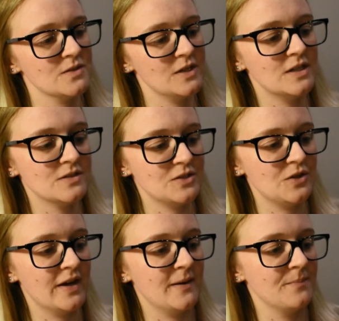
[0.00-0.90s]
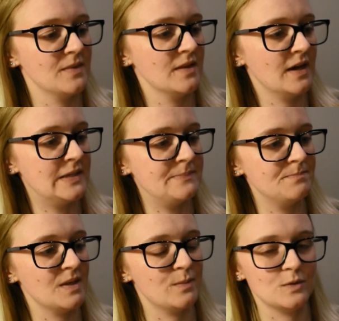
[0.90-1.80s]
succulents do that,
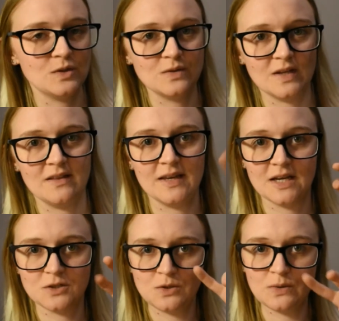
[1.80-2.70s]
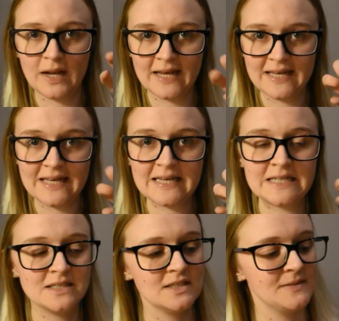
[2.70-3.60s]
people do say they get too leggy,
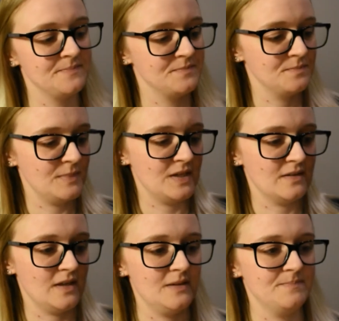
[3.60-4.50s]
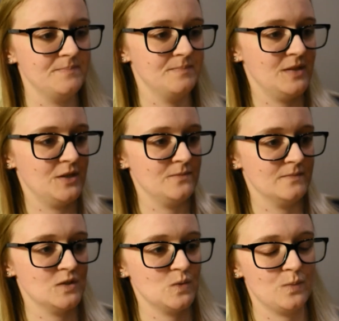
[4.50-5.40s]
meaning they,
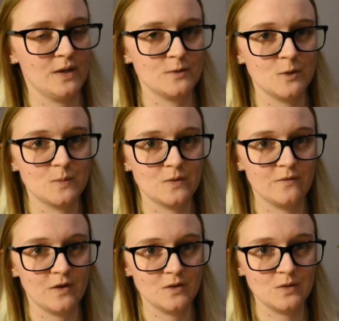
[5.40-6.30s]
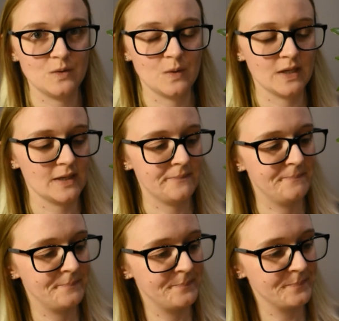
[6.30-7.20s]
sprout up far too quick
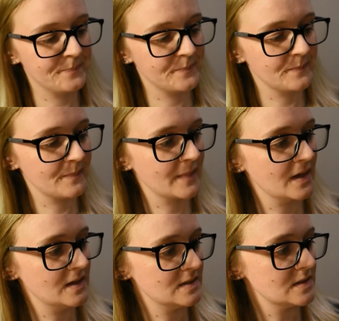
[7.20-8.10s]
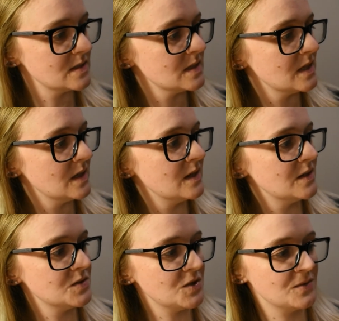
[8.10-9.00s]
and
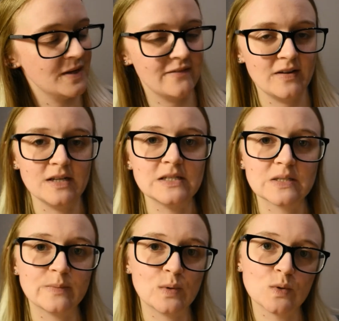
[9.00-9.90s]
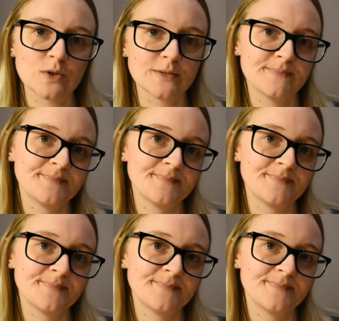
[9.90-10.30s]
don't have any support.